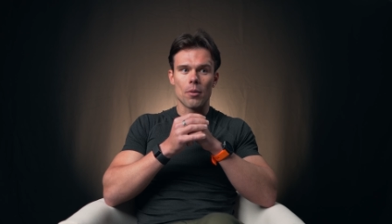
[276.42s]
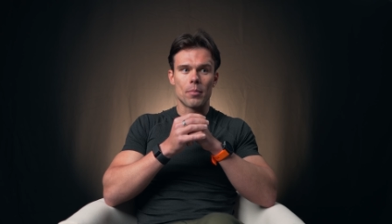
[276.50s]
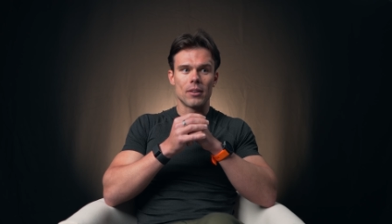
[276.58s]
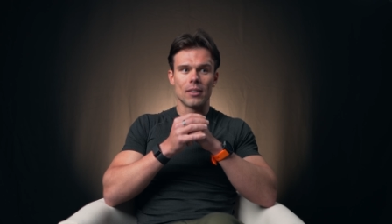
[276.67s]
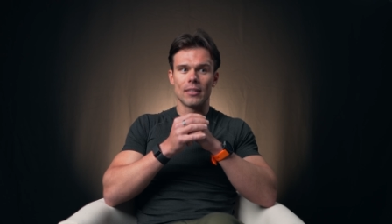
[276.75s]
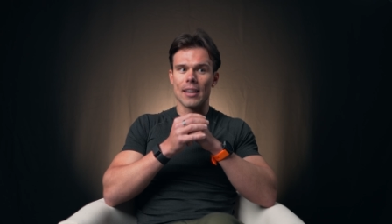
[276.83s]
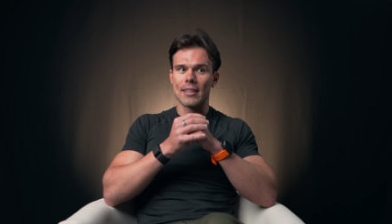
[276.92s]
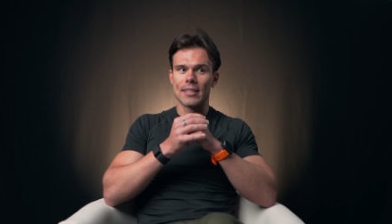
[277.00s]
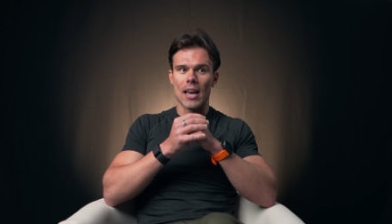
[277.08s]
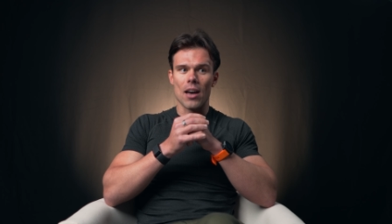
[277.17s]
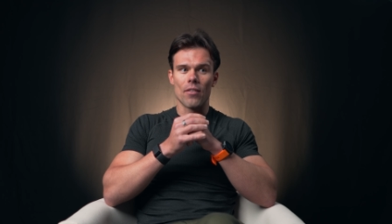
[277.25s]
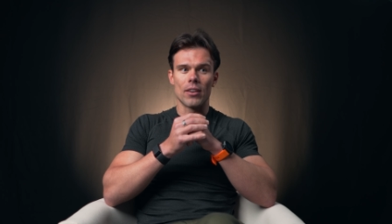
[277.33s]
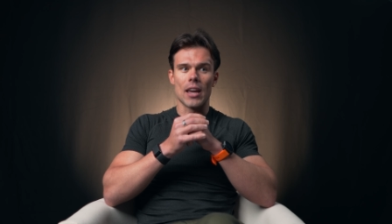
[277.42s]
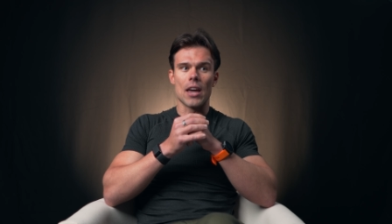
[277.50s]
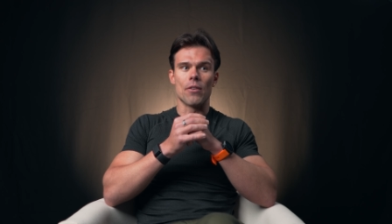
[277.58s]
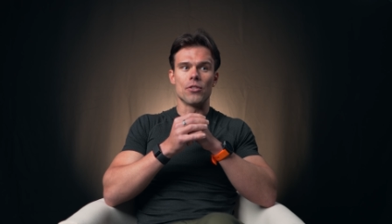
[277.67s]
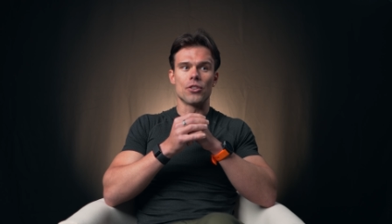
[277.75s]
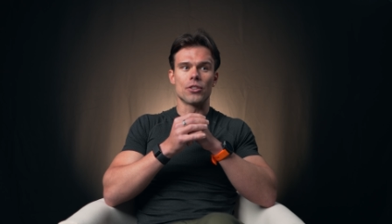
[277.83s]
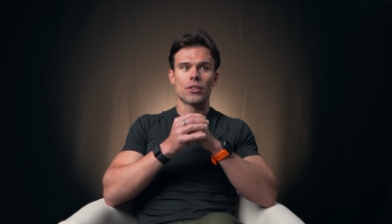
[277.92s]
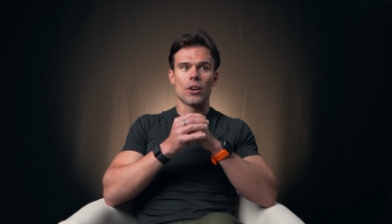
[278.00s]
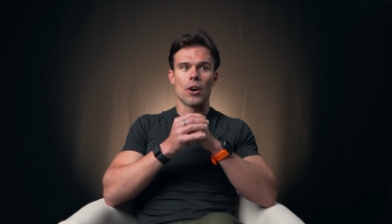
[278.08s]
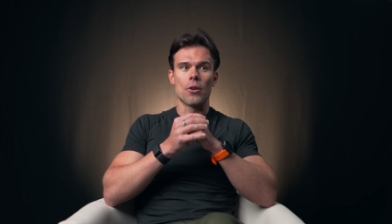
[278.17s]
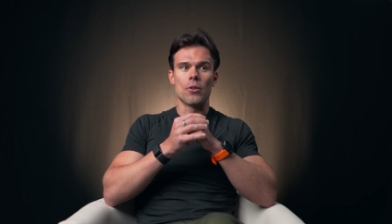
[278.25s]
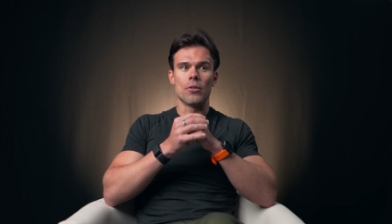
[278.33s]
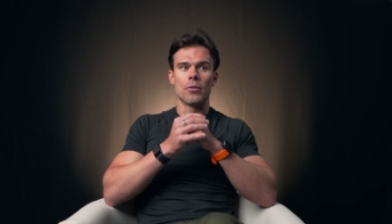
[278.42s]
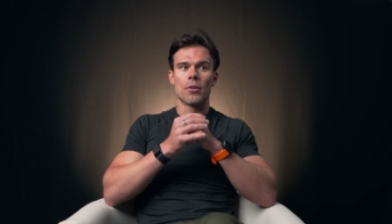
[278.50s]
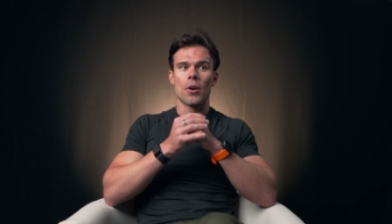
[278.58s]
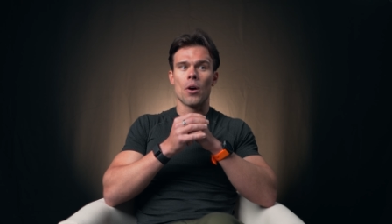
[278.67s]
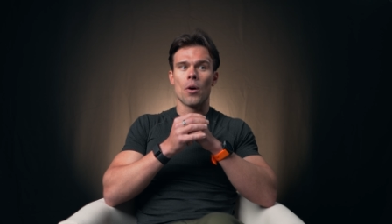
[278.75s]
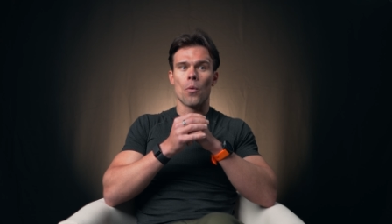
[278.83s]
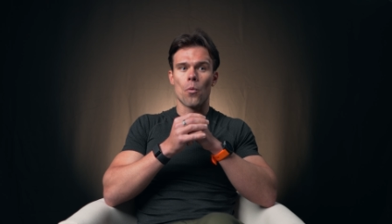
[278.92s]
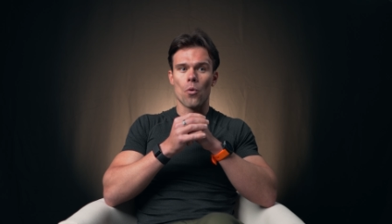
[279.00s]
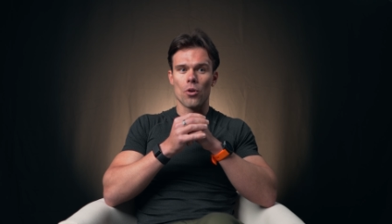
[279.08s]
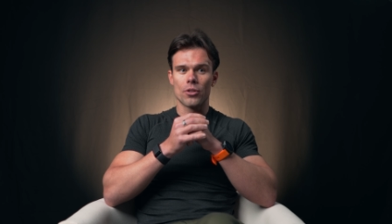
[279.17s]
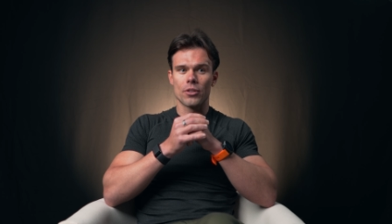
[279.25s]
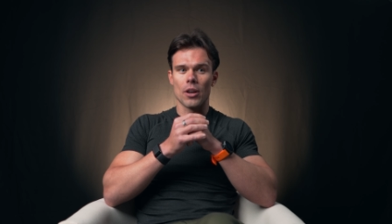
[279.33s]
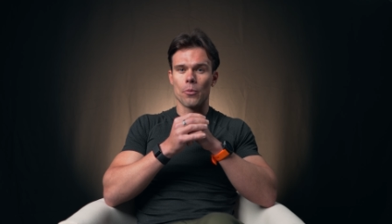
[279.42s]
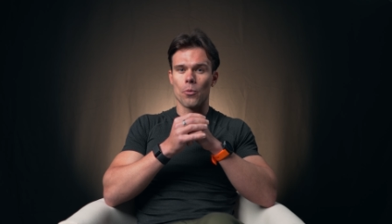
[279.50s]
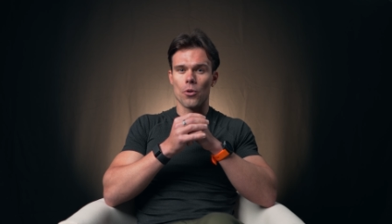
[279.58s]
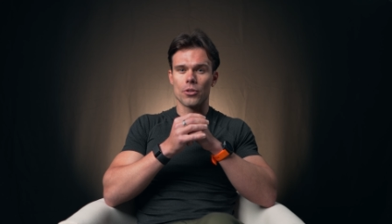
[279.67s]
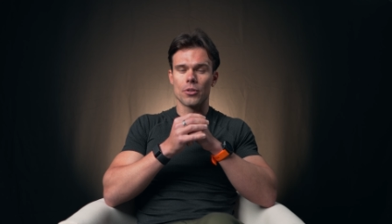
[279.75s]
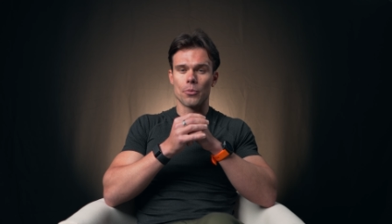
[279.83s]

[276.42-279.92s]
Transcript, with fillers: up until day seven, it was just going worse and worse